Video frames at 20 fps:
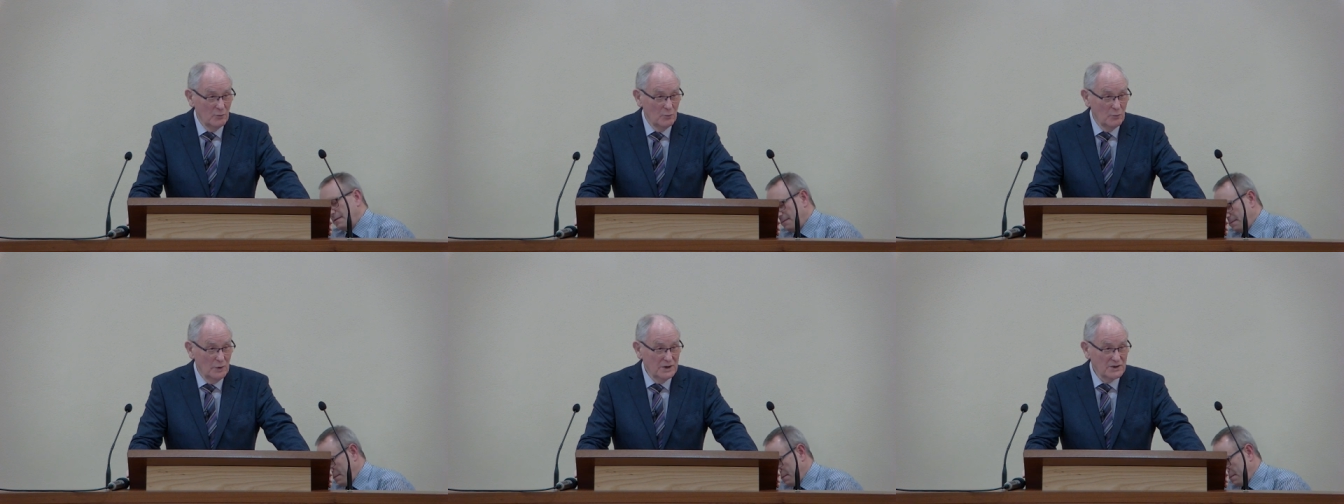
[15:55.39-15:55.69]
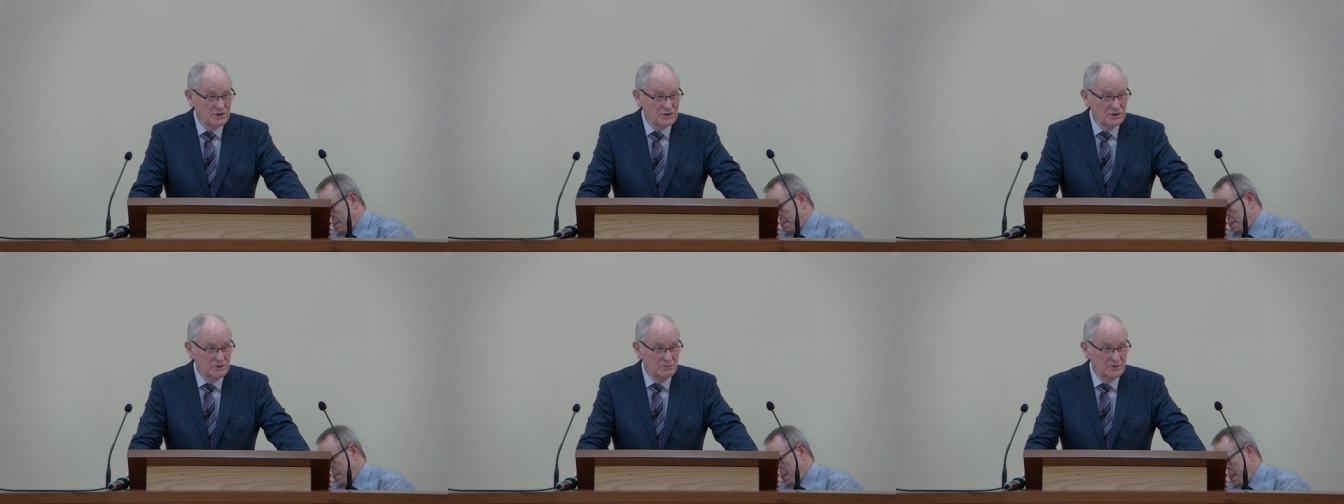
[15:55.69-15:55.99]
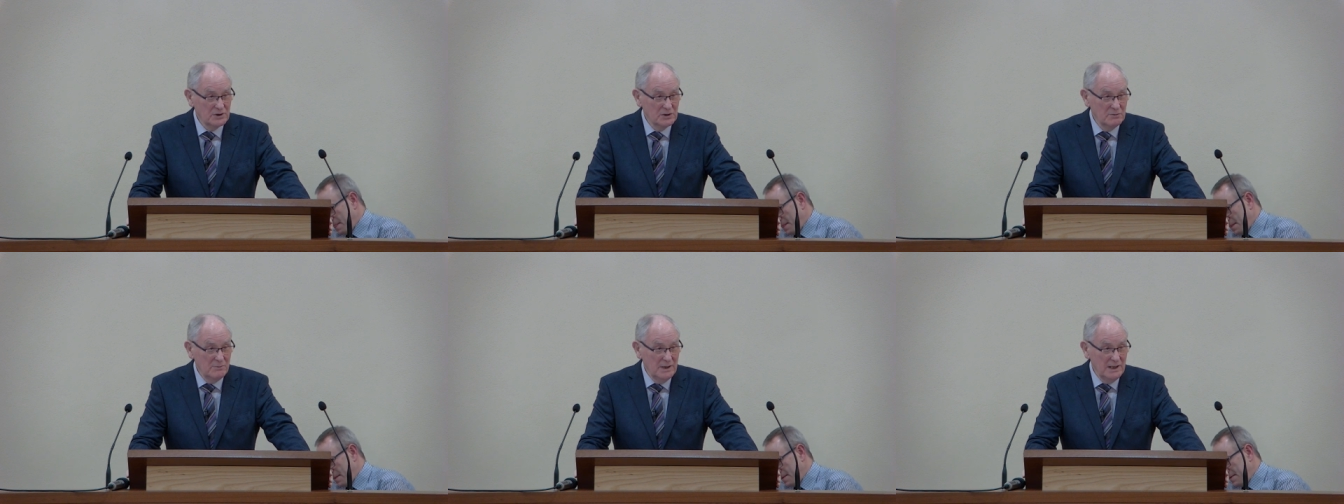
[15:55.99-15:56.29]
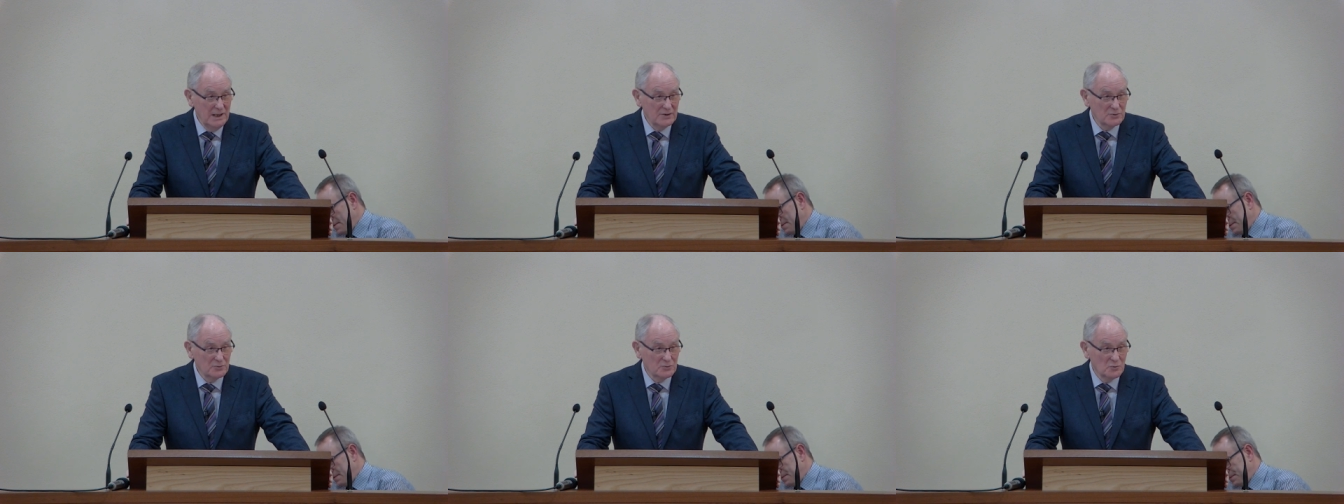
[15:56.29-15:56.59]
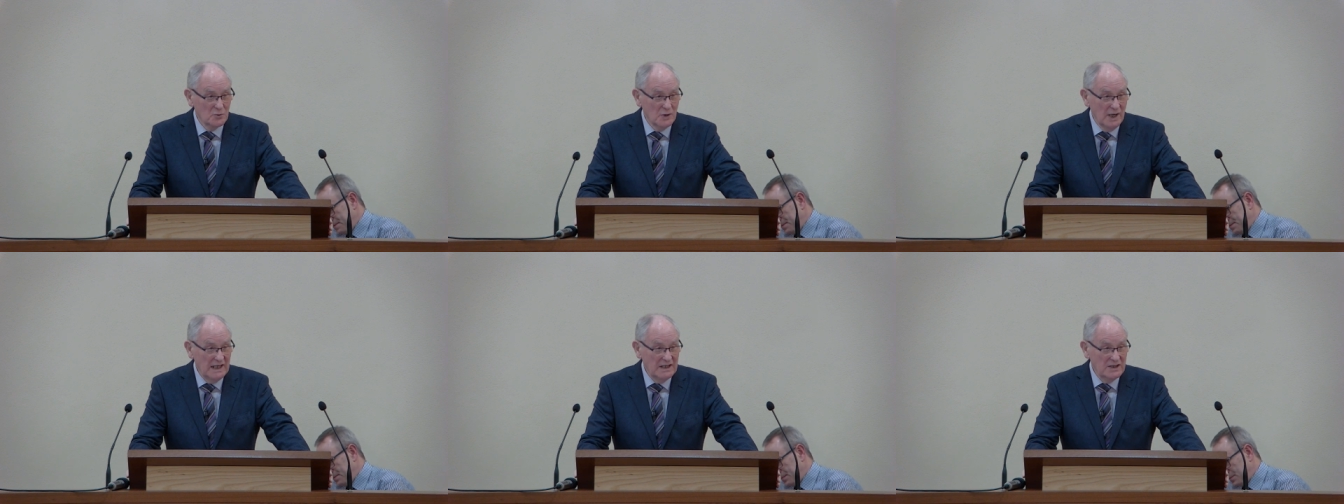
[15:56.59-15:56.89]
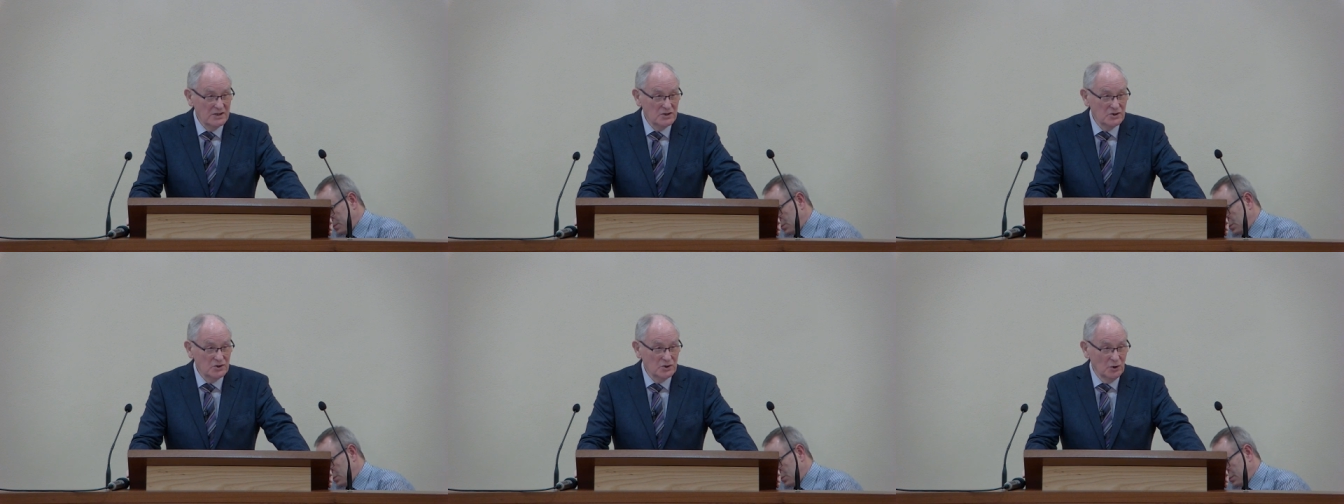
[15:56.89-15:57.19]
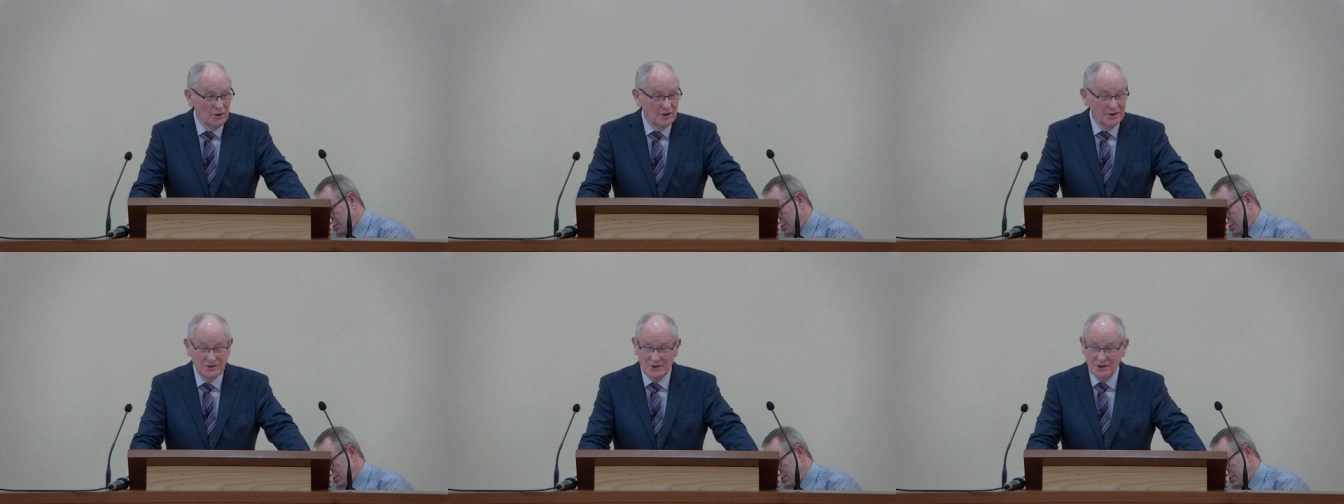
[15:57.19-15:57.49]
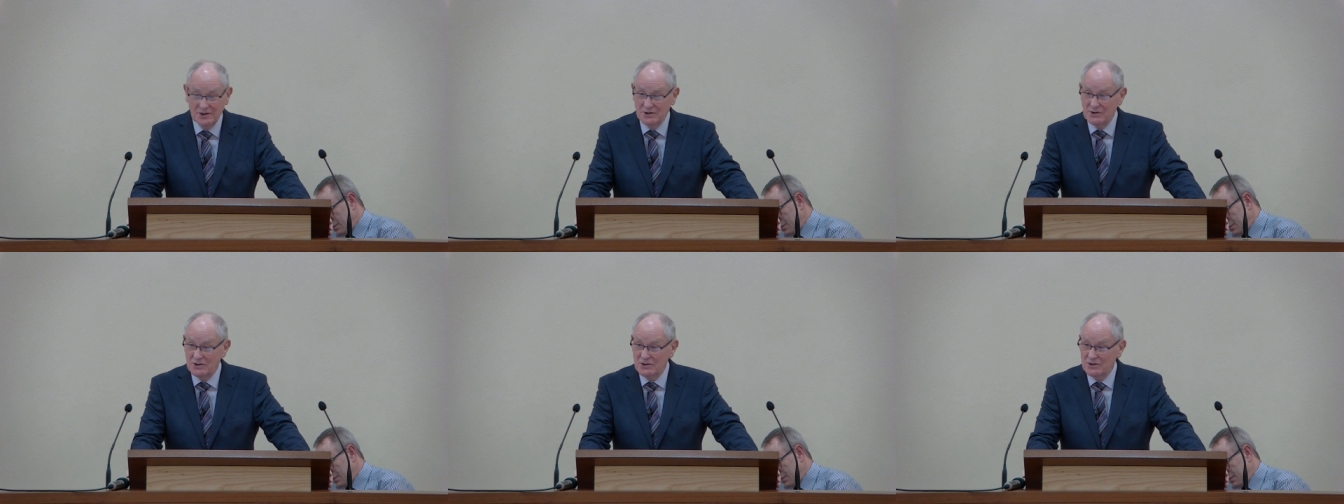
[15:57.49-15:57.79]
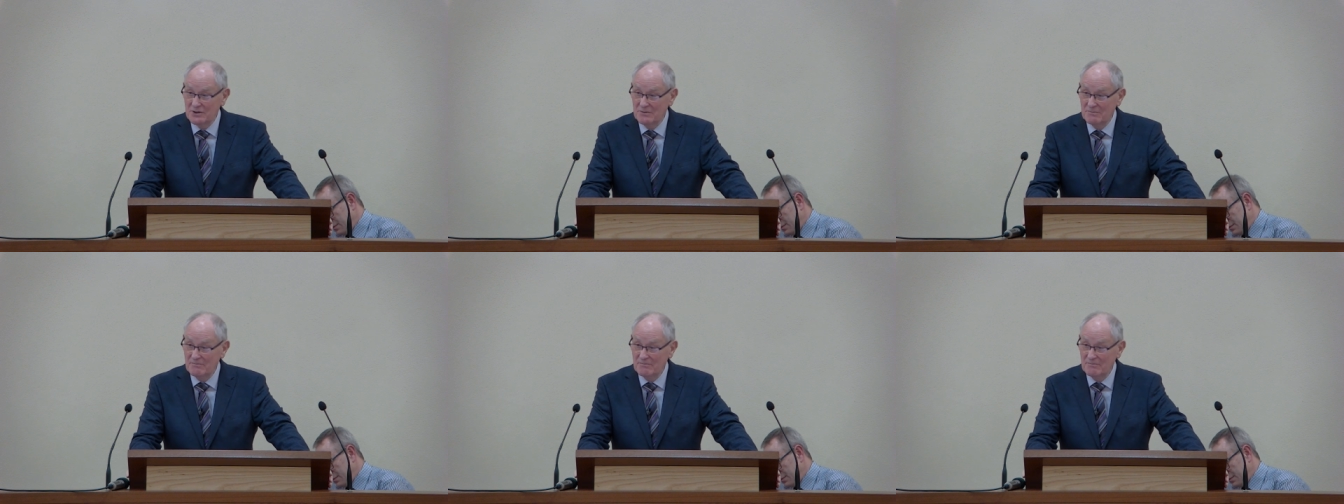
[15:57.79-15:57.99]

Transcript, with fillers: Wisdom to make right choices